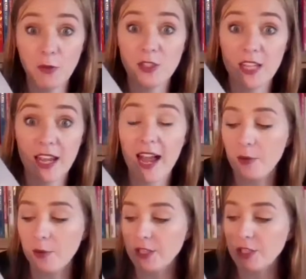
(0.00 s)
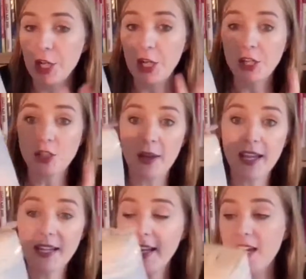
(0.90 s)
48 hours. So
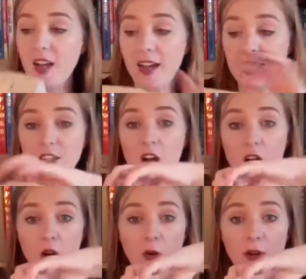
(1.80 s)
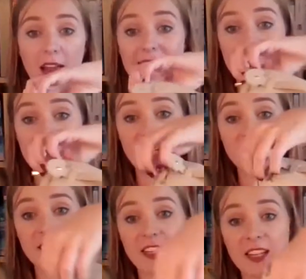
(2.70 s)
in here is the whole
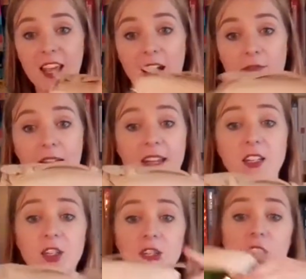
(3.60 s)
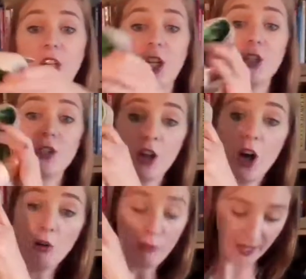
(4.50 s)
anti-aging skincare range. So the
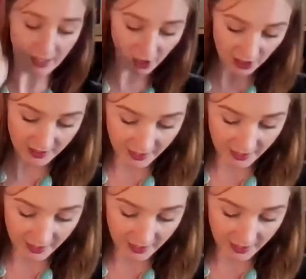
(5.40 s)
whole range is